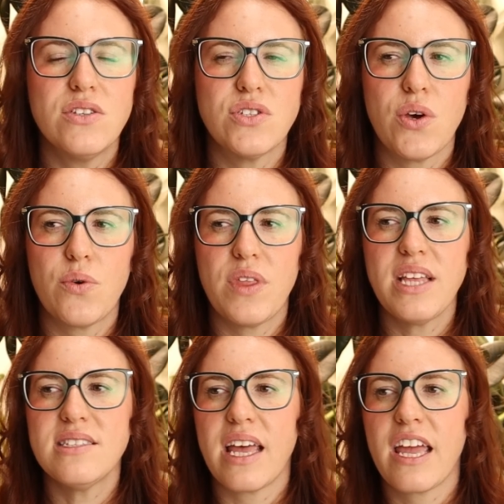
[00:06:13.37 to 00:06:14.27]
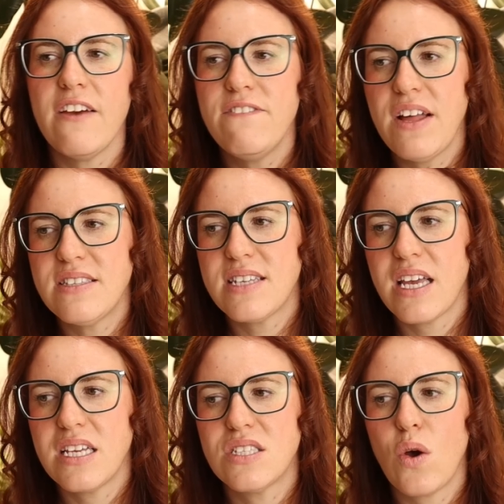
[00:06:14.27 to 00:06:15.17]
So things like like
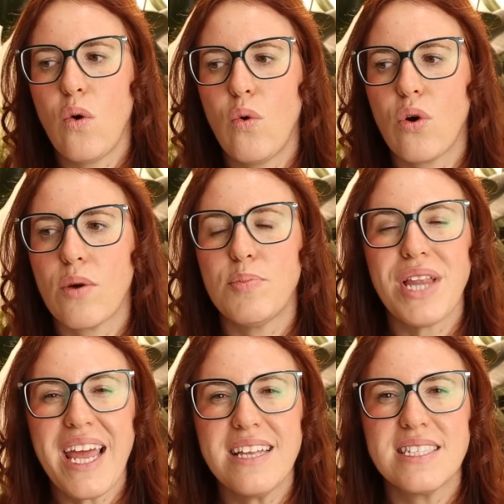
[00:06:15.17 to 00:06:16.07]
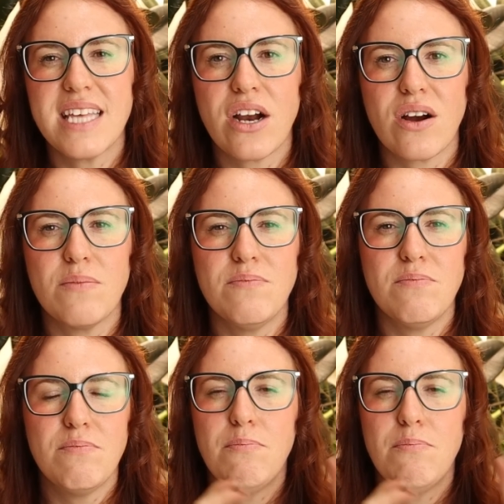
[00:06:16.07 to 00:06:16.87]
fences or plants that are